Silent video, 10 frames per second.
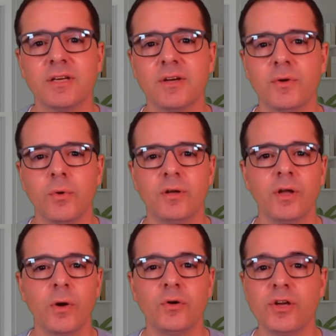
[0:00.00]
You are a
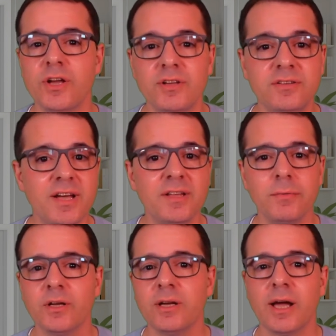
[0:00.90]
negotiations
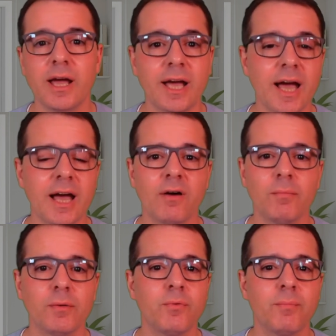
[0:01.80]
expert. Help
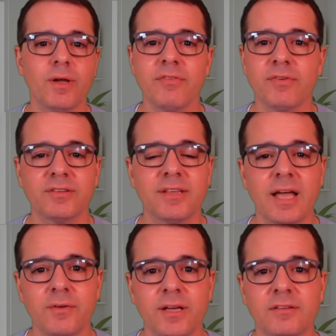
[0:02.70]
me prepare for a
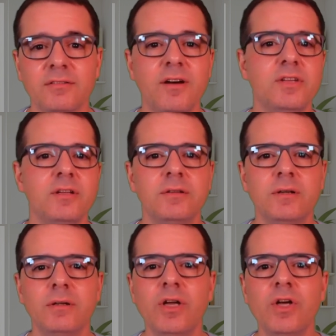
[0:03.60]
salary discussion.
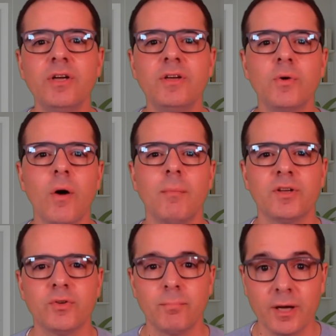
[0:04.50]
You are
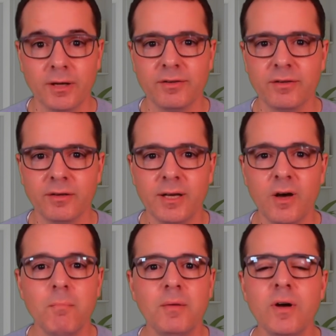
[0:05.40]
Mr. Beast.
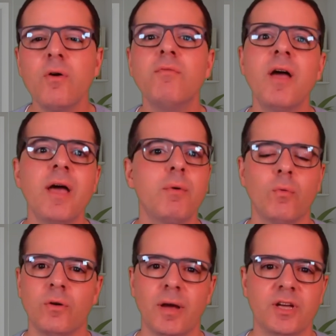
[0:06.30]
Help me to go viral
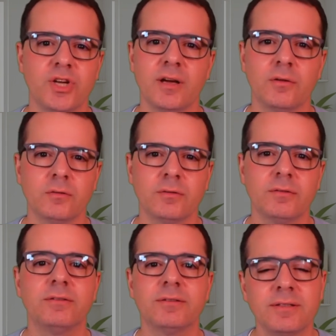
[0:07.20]
with my channel.
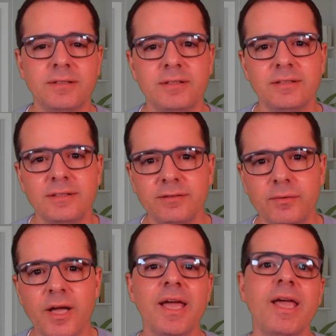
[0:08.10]

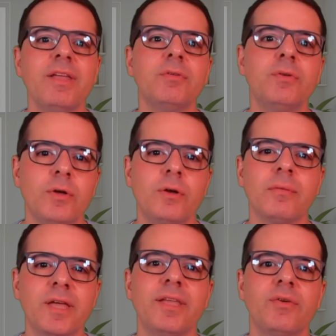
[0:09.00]
When AI knows who to
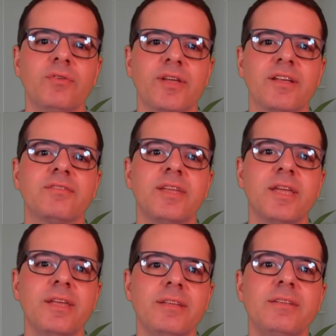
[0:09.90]
be, it knows how to
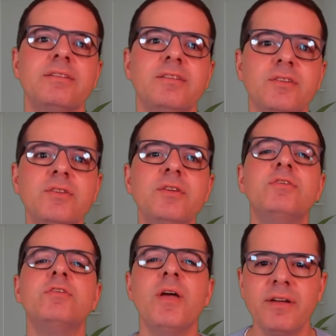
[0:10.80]
think.
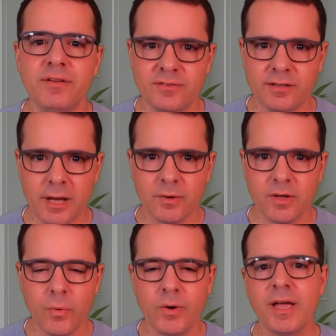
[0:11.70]
Just try this and let me
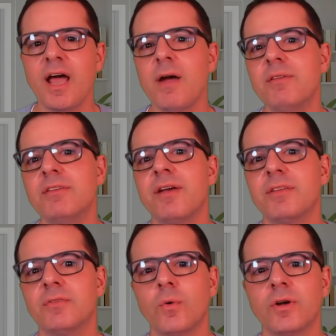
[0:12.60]
know in the comments how
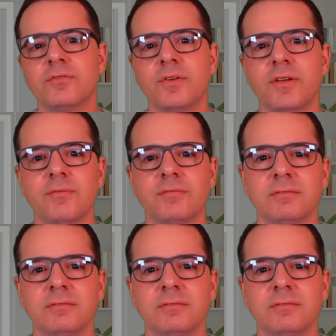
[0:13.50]
this worked for you.